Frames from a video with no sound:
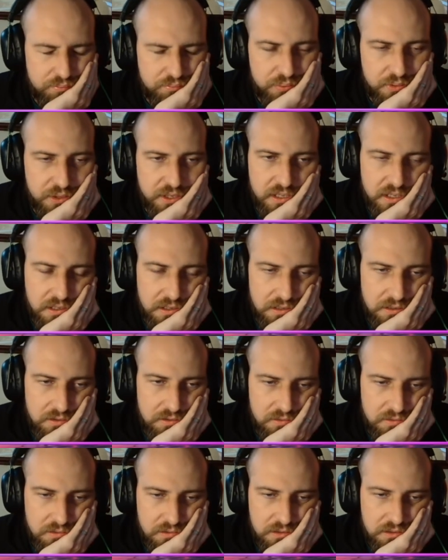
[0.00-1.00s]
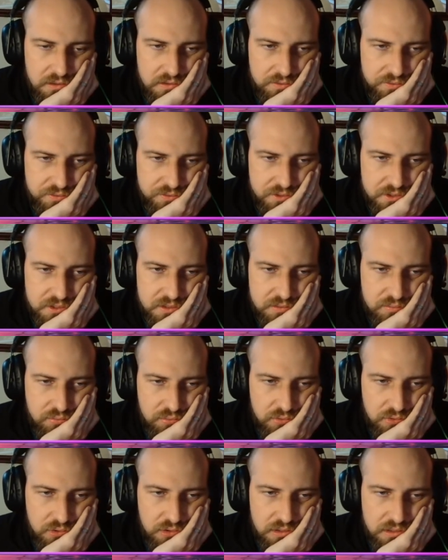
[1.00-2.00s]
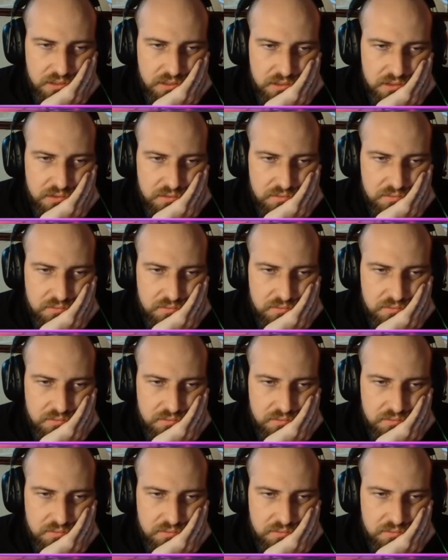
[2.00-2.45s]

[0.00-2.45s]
pretty good. Just really